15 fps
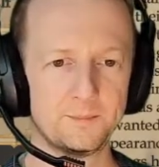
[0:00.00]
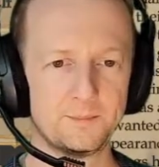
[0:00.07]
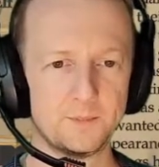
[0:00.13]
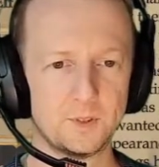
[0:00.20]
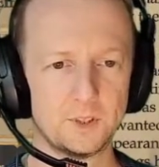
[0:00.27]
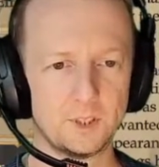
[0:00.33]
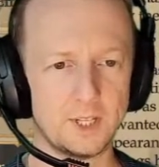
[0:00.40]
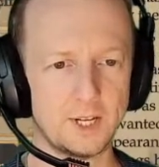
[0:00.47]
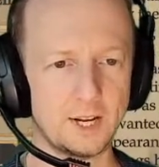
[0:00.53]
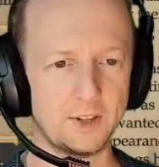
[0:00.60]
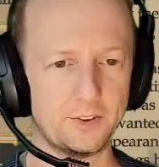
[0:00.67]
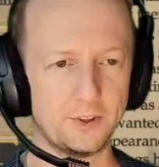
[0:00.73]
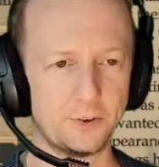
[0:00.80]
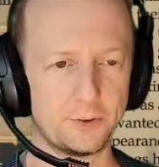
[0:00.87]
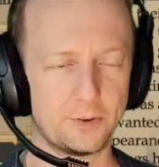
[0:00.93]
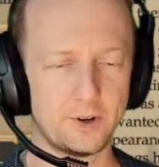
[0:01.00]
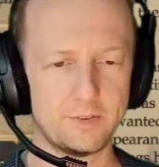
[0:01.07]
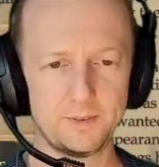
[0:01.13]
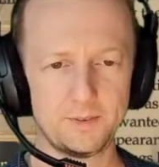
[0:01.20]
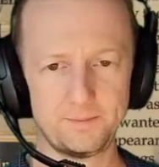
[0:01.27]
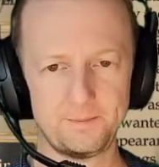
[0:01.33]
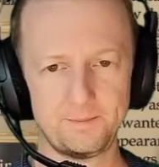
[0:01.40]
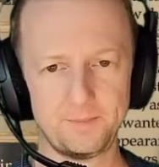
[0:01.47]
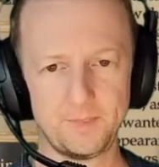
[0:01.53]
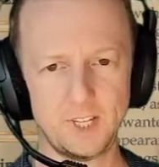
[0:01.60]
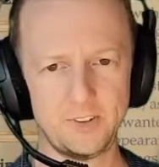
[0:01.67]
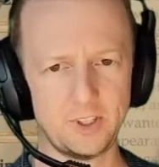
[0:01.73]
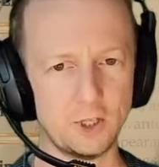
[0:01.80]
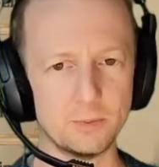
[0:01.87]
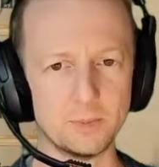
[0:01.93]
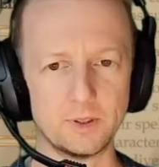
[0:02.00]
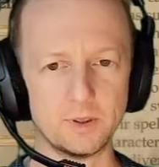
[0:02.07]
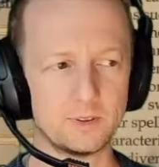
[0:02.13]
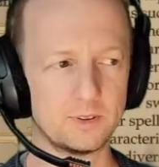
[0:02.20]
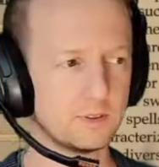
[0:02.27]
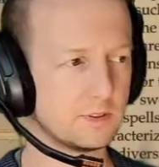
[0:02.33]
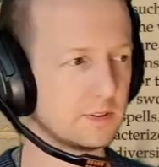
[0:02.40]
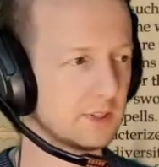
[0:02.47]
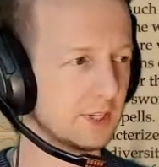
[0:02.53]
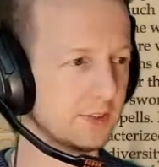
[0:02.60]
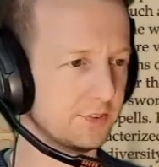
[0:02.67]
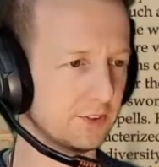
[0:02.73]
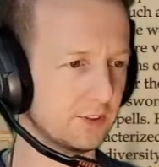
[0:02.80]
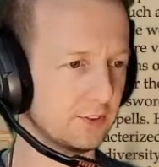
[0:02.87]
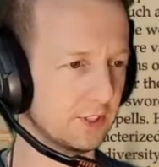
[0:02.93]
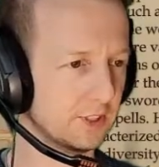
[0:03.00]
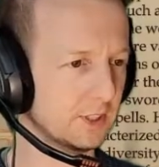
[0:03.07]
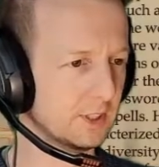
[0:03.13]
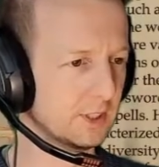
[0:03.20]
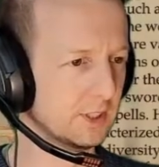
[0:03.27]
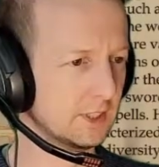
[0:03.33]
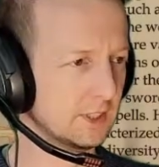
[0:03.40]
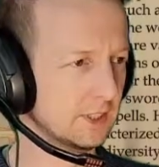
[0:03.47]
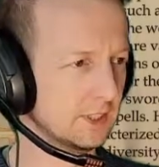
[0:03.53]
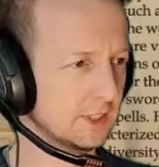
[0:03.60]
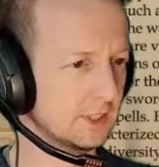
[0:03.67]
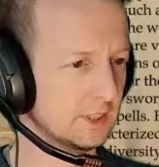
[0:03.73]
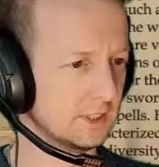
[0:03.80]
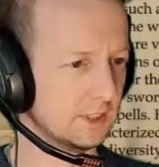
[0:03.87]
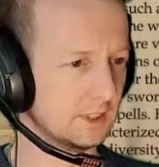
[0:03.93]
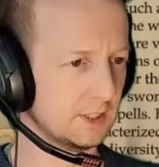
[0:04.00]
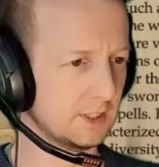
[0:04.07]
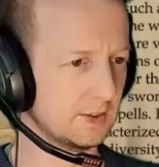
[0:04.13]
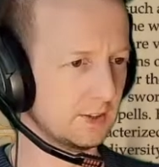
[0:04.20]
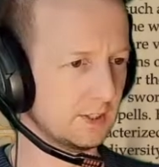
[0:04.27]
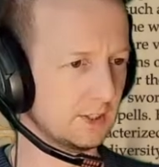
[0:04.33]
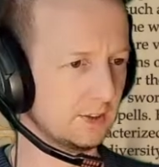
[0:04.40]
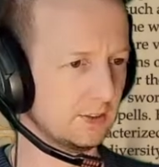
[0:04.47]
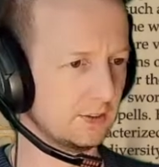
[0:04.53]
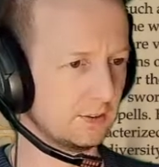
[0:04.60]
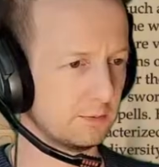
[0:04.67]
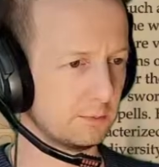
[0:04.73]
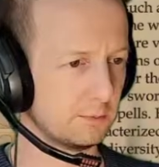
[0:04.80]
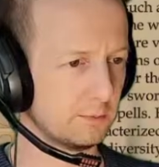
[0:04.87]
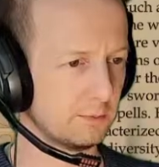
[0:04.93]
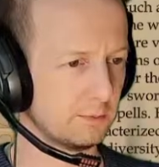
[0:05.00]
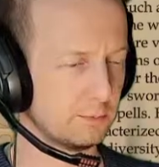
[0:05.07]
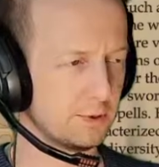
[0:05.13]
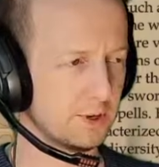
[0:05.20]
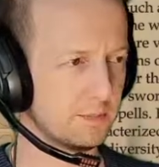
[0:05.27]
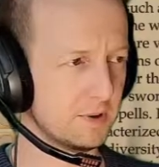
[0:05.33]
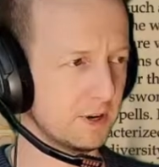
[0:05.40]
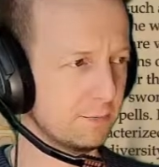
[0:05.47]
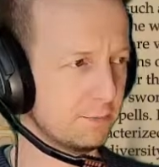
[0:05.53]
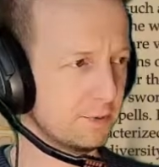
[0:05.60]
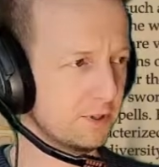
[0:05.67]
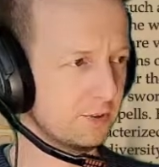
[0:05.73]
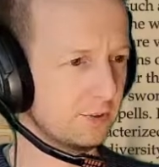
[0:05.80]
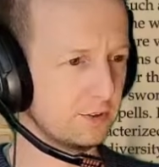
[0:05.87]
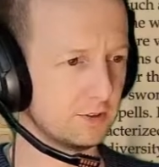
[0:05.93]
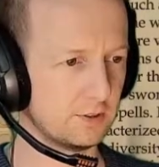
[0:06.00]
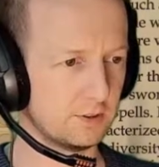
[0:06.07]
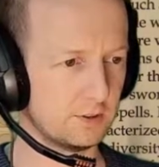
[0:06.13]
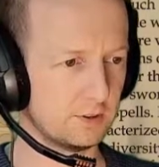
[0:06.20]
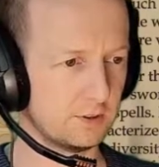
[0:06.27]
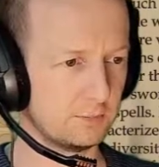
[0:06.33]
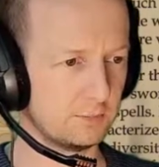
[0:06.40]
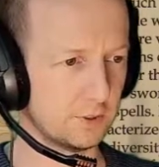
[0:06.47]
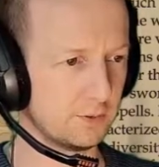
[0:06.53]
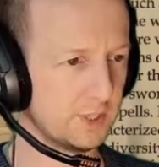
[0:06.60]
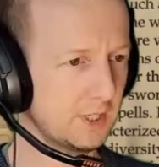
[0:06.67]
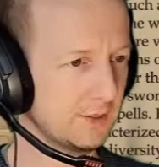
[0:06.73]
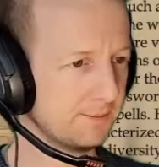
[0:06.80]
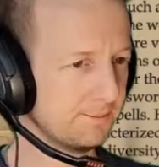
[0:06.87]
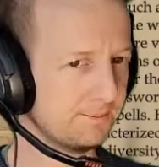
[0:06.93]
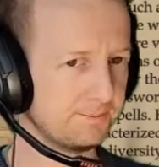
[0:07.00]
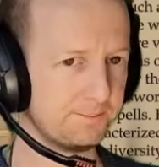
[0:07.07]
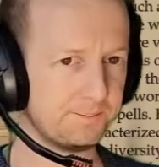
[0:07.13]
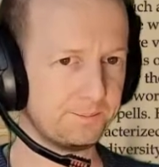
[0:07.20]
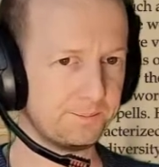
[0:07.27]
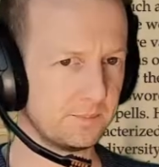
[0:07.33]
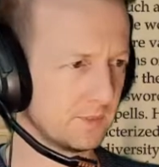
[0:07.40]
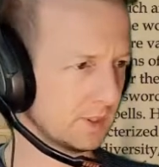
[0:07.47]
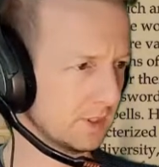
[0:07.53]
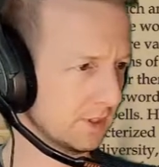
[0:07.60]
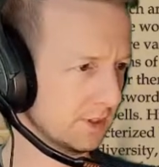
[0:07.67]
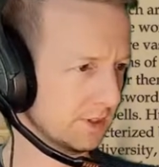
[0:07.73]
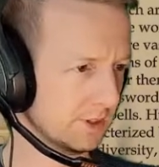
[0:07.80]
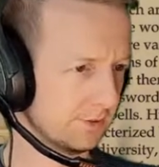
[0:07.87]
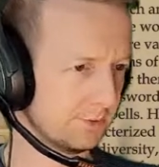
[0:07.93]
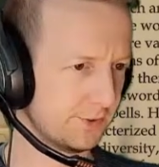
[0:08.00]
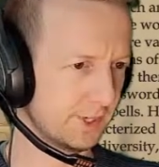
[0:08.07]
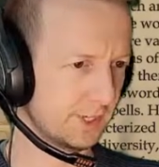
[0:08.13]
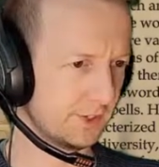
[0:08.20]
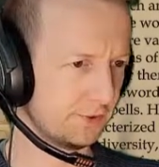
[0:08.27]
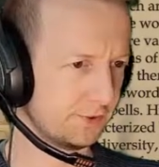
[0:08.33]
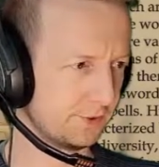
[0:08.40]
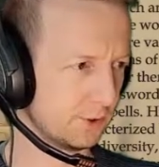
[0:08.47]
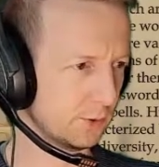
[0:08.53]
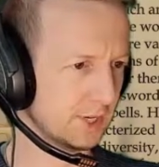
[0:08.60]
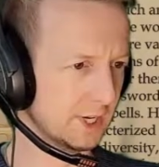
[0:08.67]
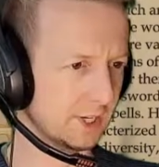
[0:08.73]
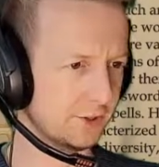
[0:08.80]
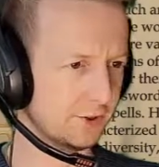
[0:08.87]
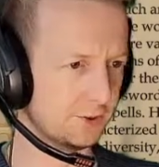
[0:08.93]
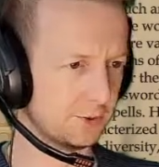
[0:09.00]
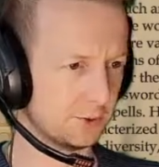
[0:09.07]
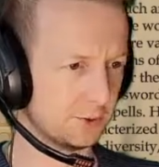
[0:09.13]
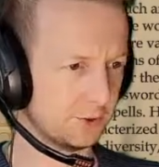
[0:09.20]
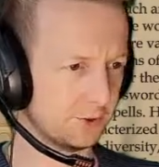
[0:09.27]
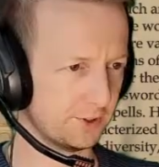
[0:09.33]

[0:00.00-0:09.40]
Okay, so Trevor, he's a human. That's easy. Now, he's pretty buff, but he's not bulky. He's got a fairly square jaw, so